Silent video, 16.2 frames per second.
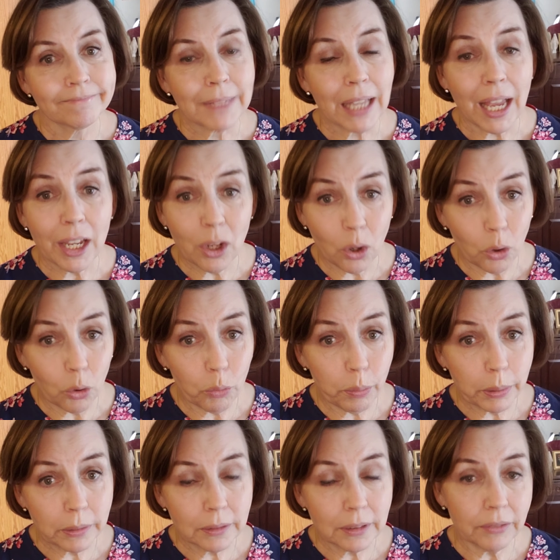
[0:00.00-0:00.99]
I hope
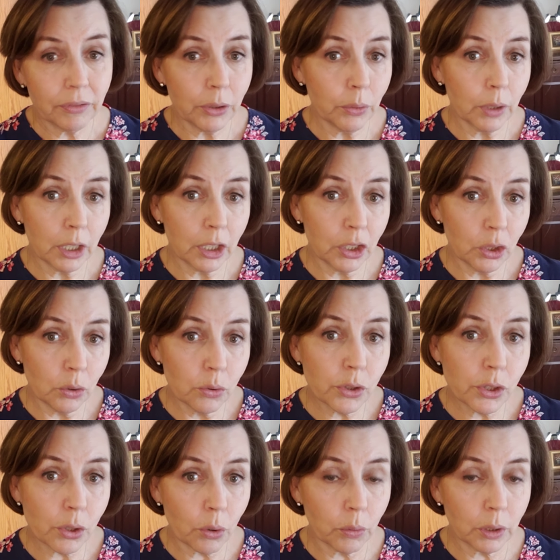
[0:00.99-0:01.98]
if you are a new
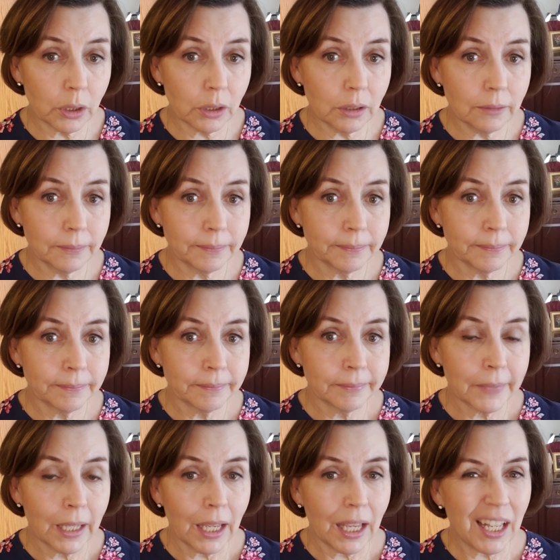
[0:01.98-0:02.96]
sewer,
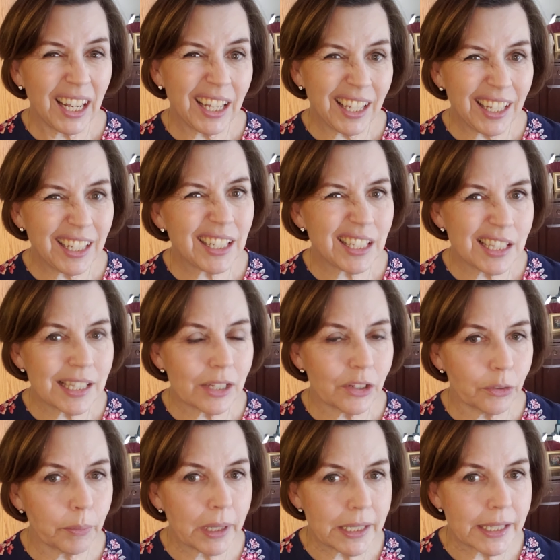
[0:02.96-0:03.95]
and I kind of
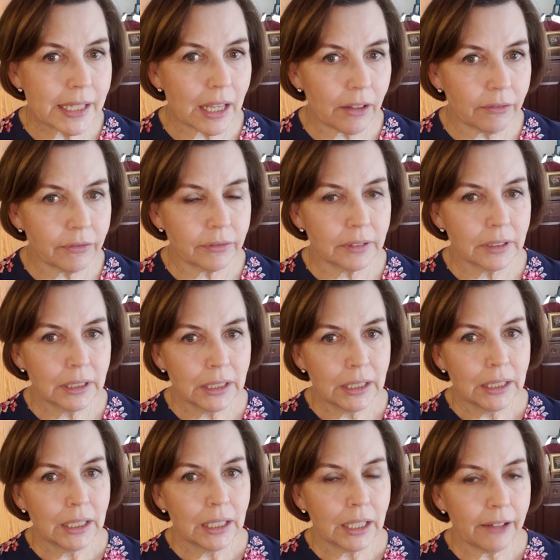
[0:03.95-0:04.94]
consider myself
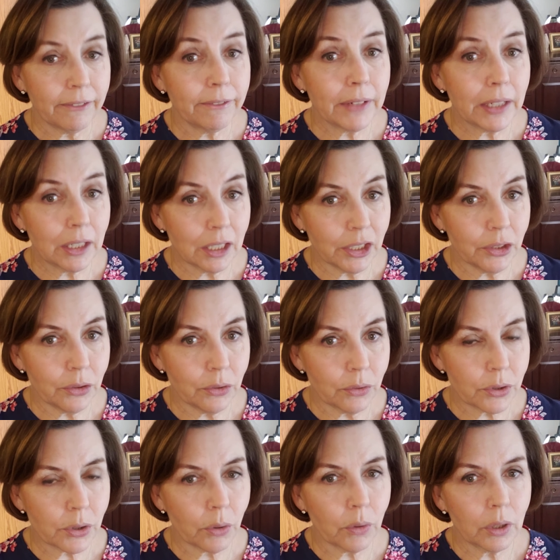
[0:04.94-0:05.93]
a fairly new
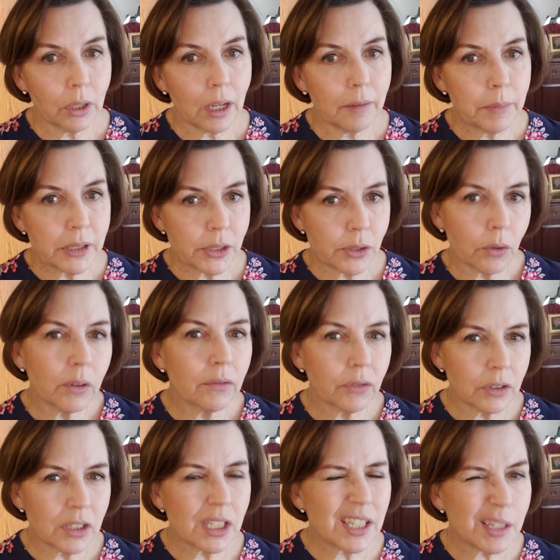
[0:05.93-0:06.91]
sewer. I've been sewing
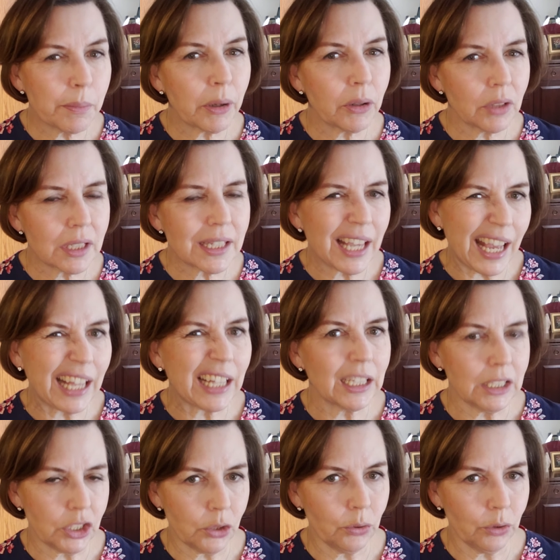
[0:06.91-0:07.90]
for just about
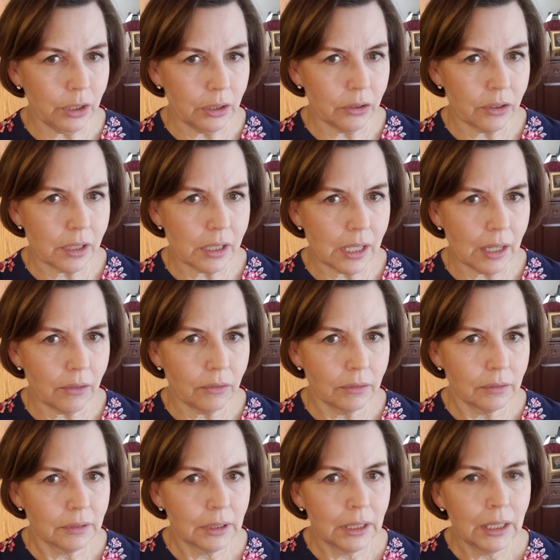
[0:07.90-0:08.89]
exactly 2 years now.
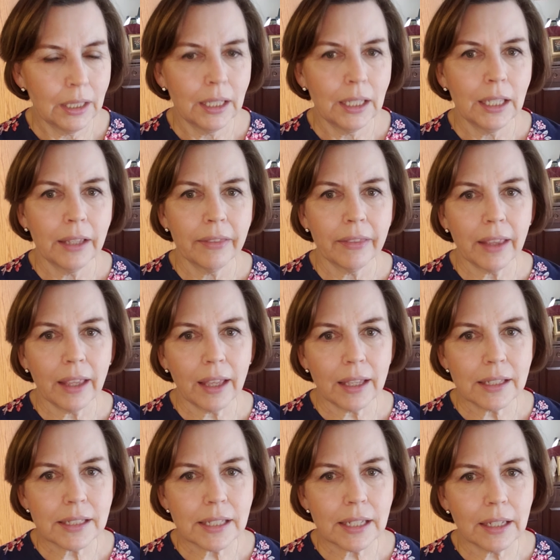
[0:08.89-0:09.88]

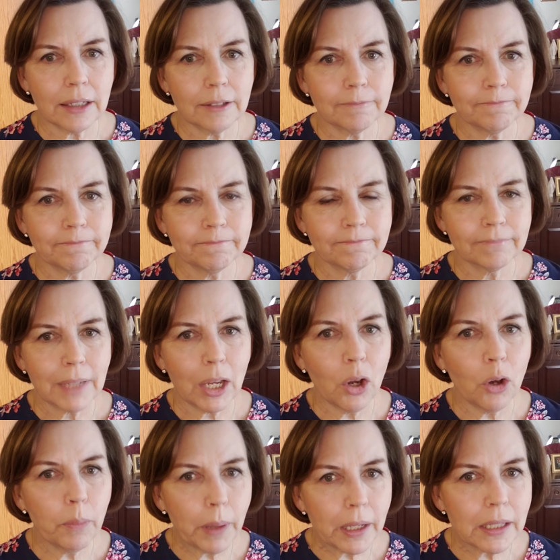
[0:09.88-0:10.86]
That I
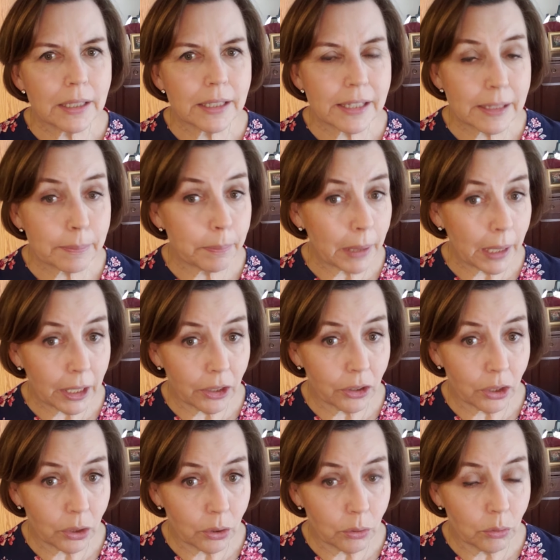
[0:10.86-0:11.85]
hope I inspire
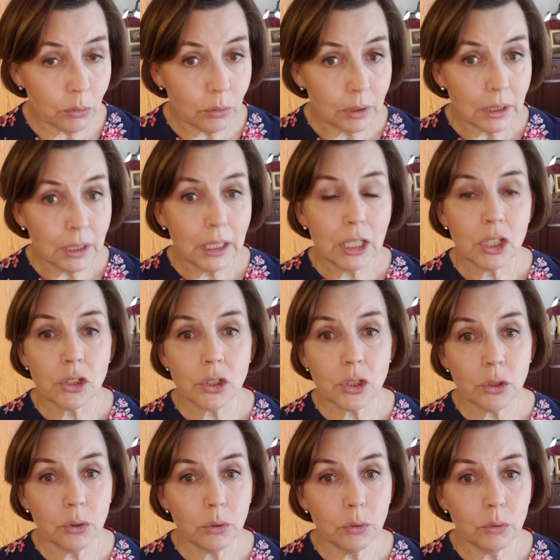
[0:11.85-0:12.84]
you
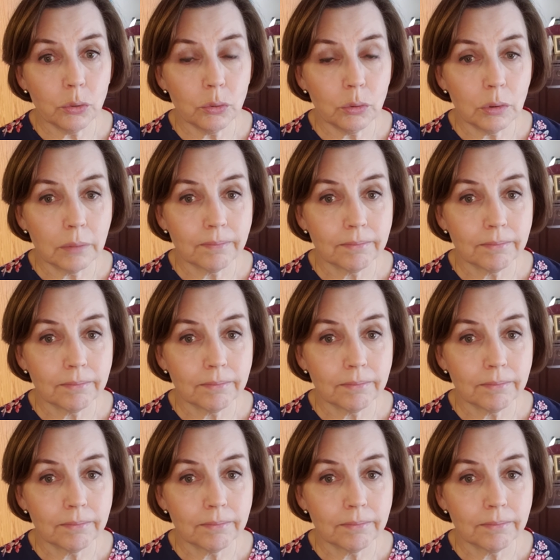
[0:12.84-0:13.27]
to